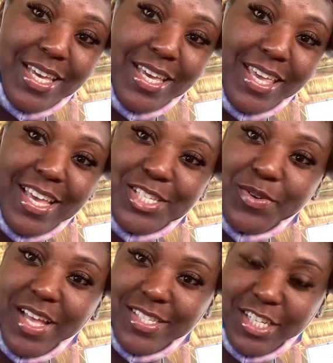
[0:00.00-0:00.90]
and guess who
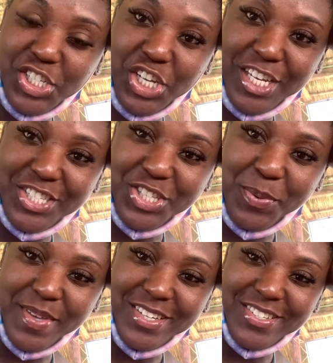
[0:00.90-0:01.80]
hasn't exchanged their
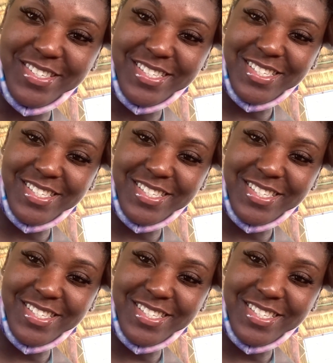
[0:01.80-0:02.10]
bills?